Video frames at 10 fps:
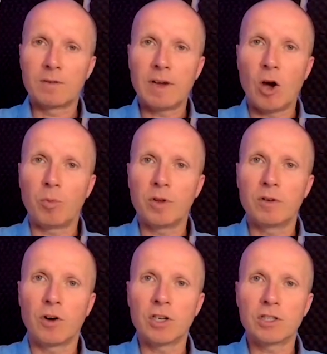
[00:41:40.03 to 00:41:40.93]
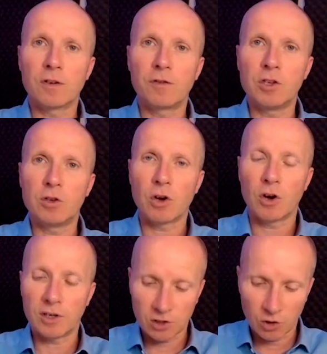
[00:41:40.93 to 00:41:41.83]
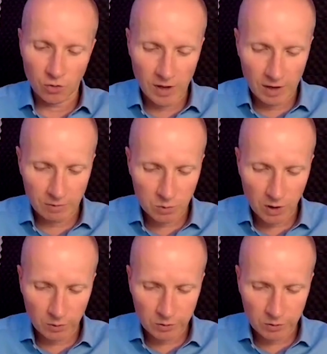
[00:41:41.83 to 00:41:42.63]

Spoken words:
help and advice for you guys on there as well.